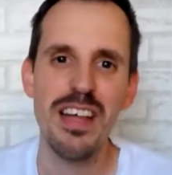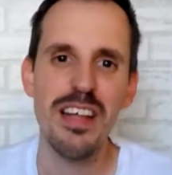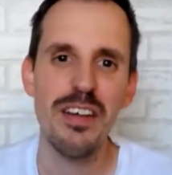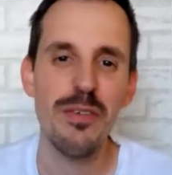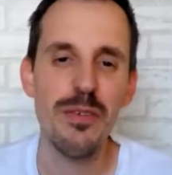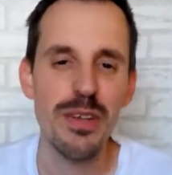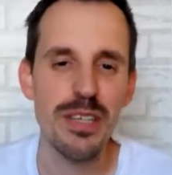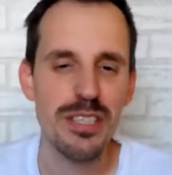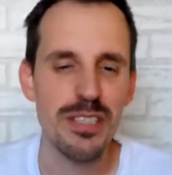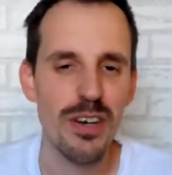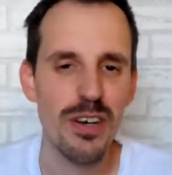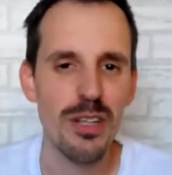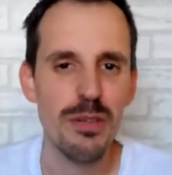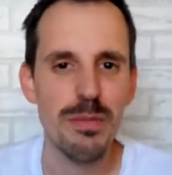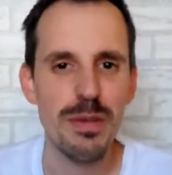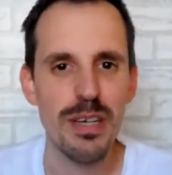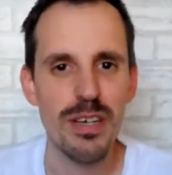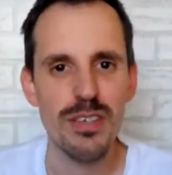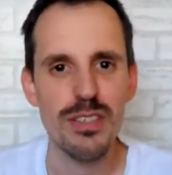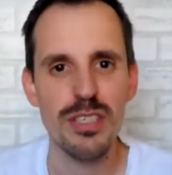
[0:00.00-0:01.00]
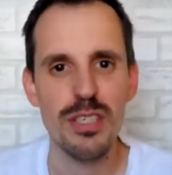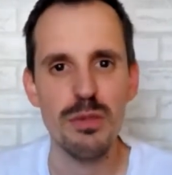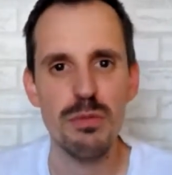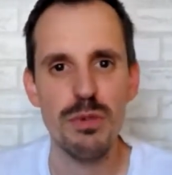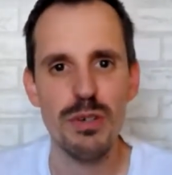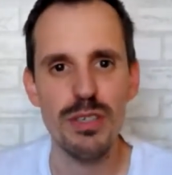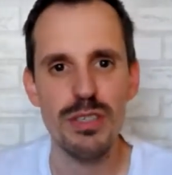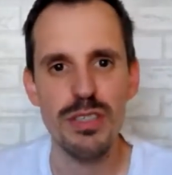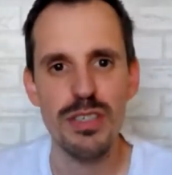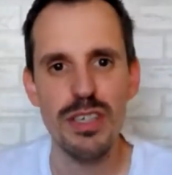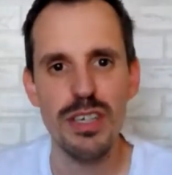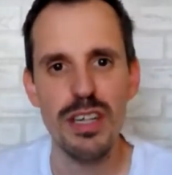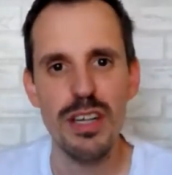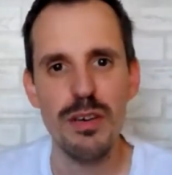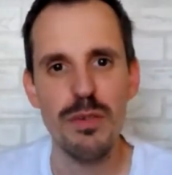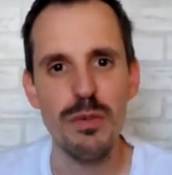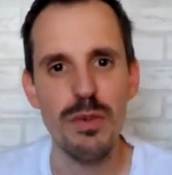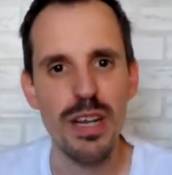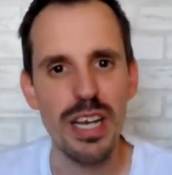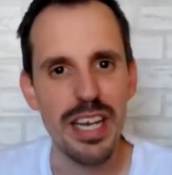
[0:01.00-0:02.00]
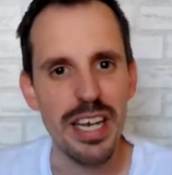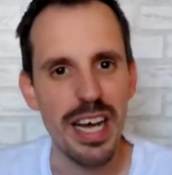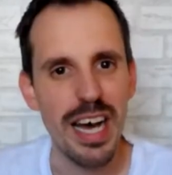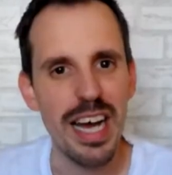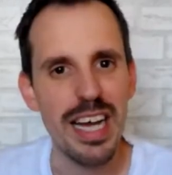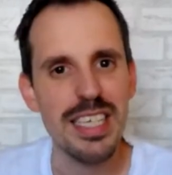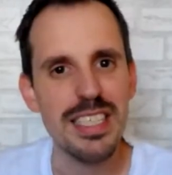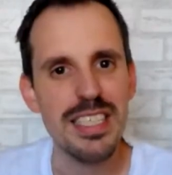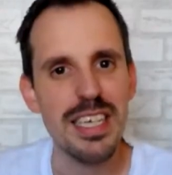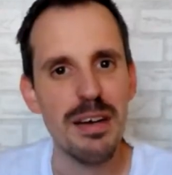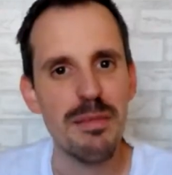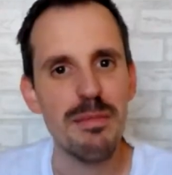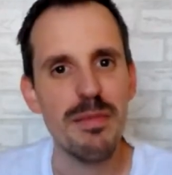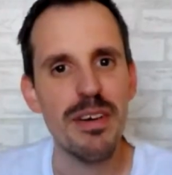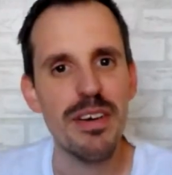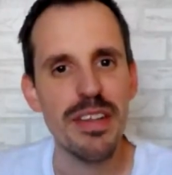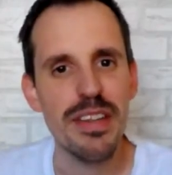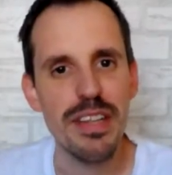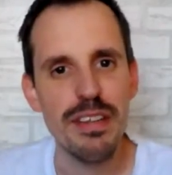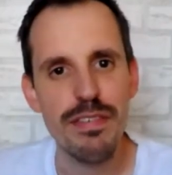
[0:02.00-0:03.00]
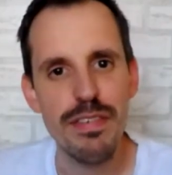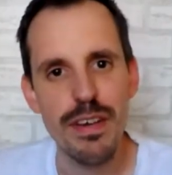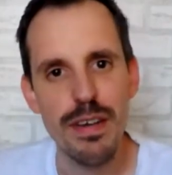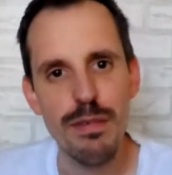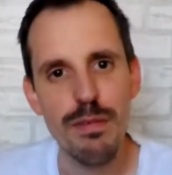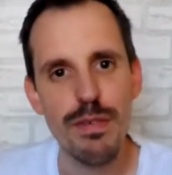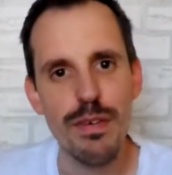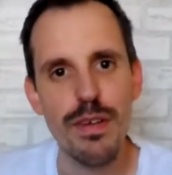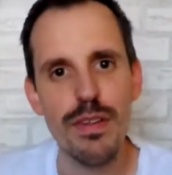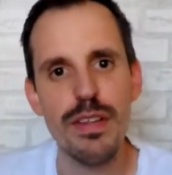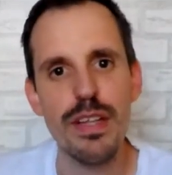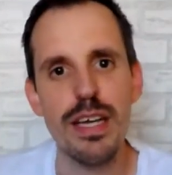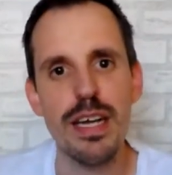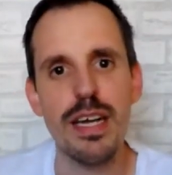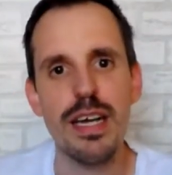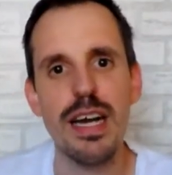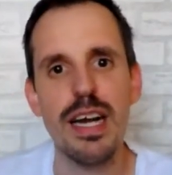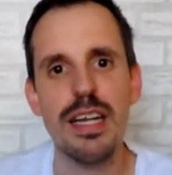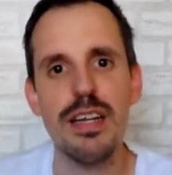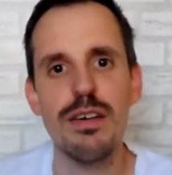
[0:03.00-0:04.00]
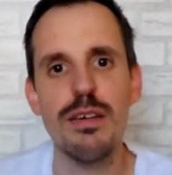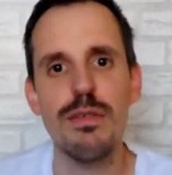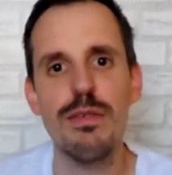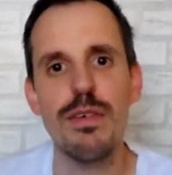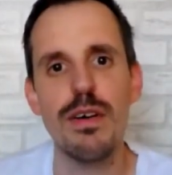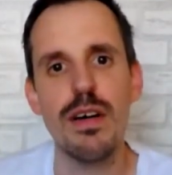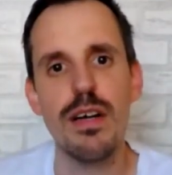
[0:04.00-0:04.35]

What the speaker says: result because it was really nice and very different from the kind of